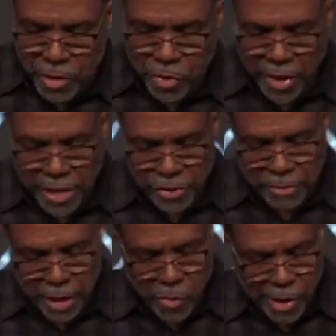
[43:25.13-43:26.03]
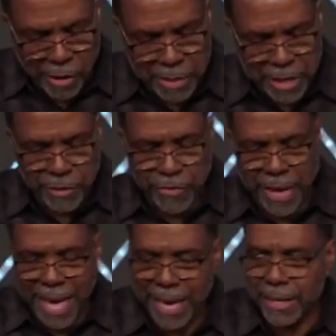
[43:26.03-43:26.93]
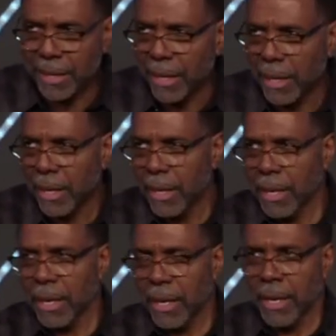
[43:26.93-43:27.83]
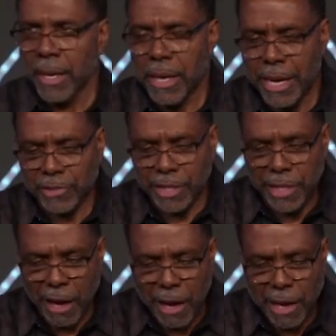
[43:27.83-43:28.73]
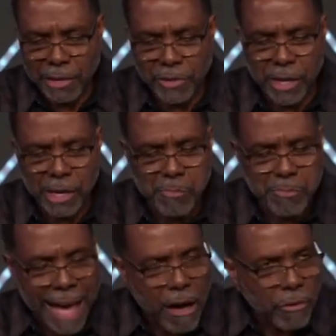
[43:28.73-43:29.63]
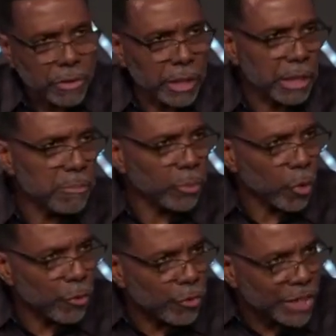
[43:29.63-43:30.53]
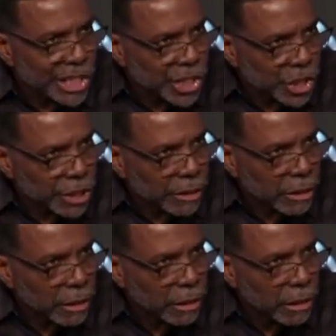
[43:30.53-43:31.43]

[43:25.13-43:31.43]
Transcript: Grace may well be defined as God's abounding provision